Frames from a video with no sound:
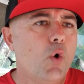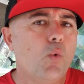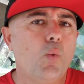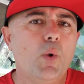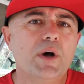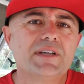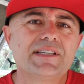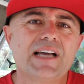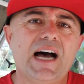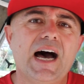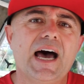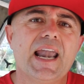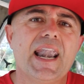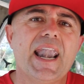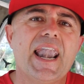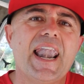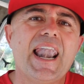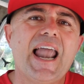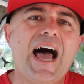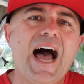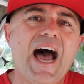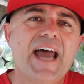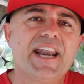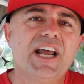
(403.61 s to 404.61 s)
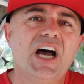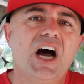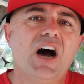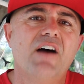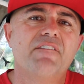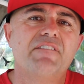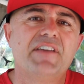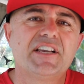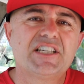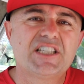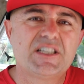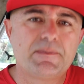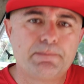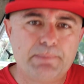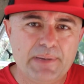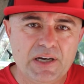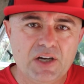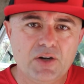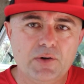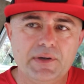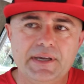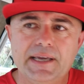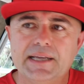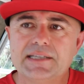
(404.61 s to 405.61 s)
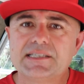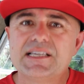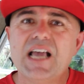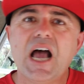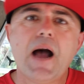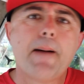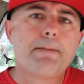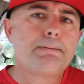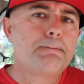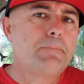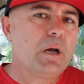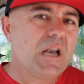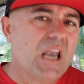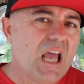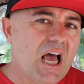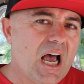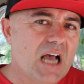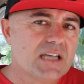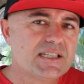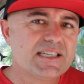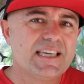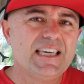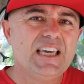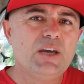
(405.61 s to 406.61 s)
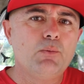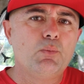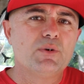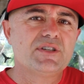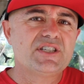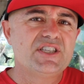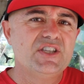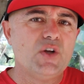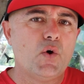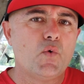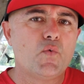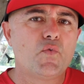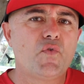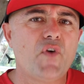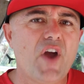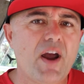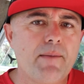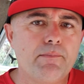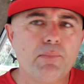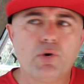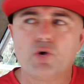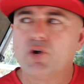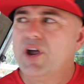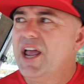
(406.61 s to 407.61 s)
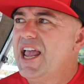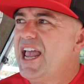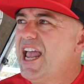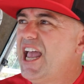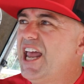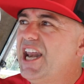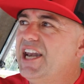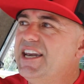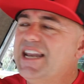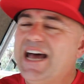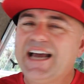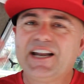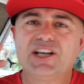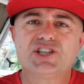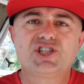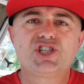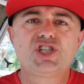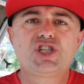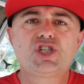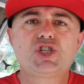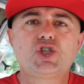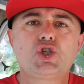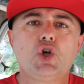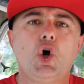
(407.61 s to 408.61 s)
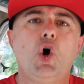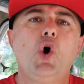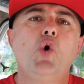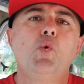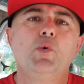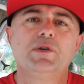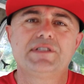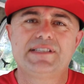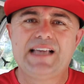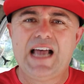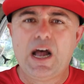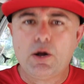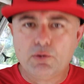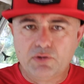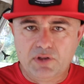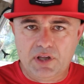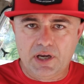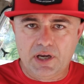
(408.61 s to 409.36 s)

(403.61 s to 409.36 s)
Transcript: was a lot of experience. Plus, it was November and not a soul was out